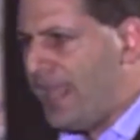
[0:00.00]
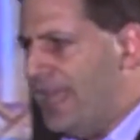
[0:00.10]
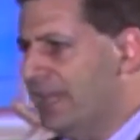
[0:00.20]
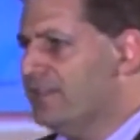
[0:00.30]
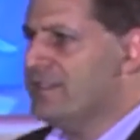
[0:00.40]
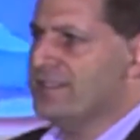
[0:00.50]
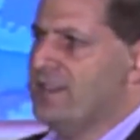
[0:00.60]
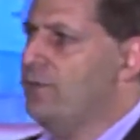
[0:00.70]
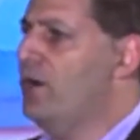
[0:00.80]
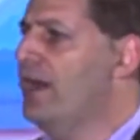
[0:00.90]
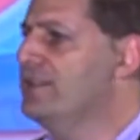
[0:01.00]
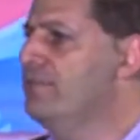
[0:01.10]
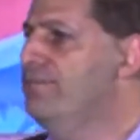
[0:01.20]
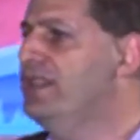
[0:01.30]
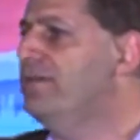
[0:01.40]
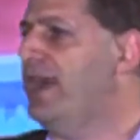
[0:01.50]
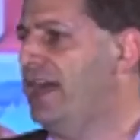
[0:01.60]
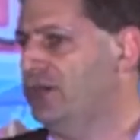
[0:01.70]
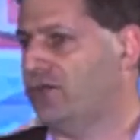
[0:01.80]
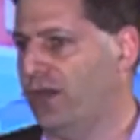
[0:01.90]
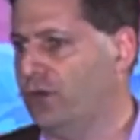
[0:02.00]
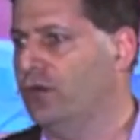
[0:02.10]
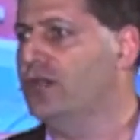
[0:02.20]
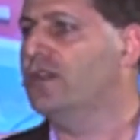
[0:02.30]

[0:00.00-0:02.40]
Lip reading: and to summarize, be a value creator.